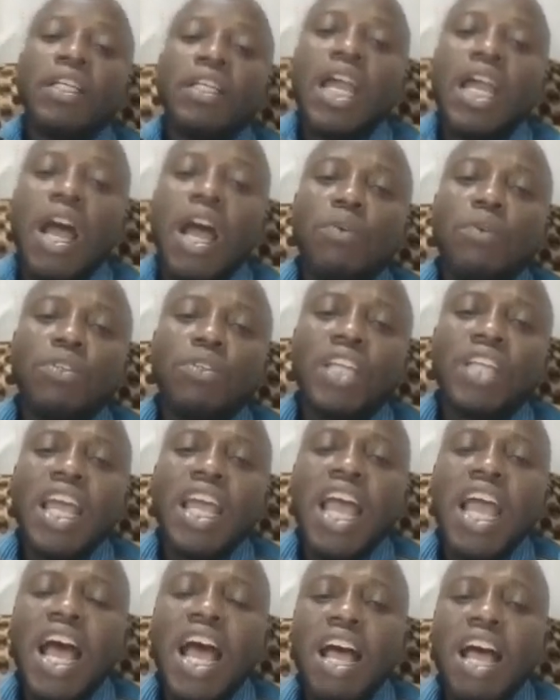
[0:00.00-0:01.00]
Now,
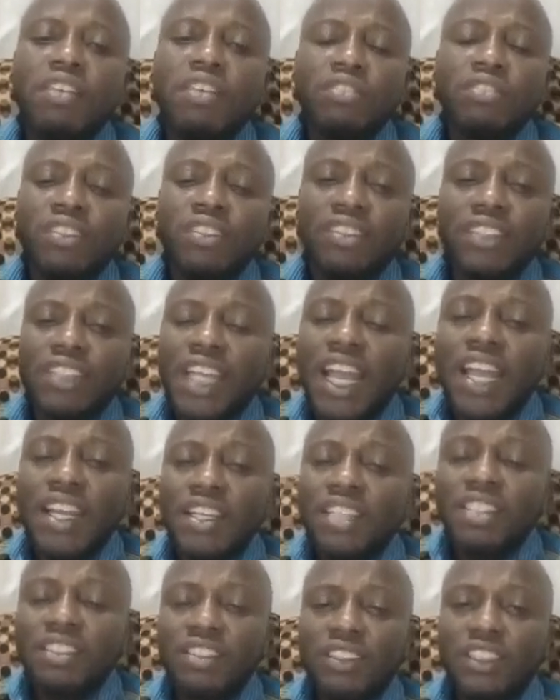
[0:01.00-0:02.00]
there are
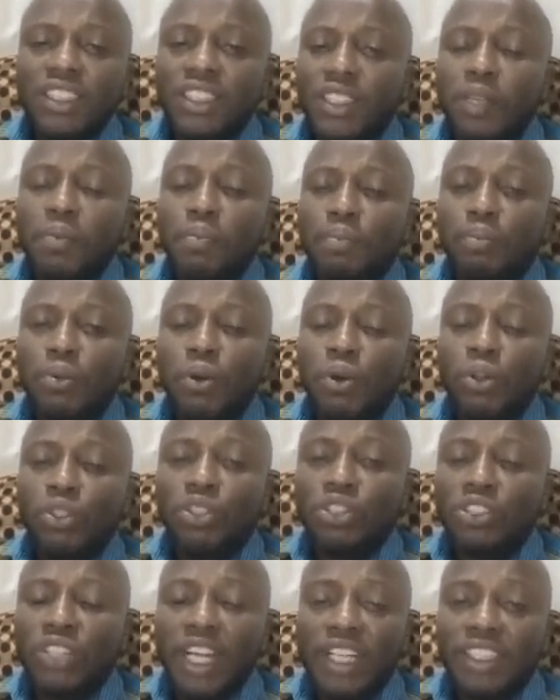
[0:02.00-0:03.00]
10 simple
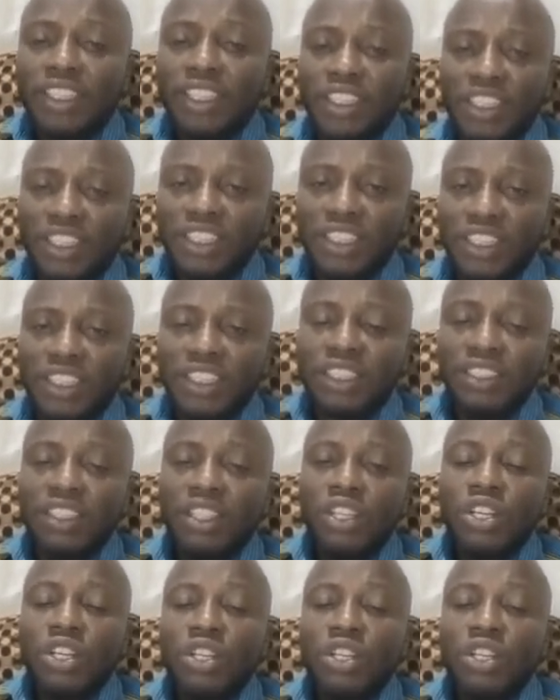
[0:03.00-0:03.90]
strategies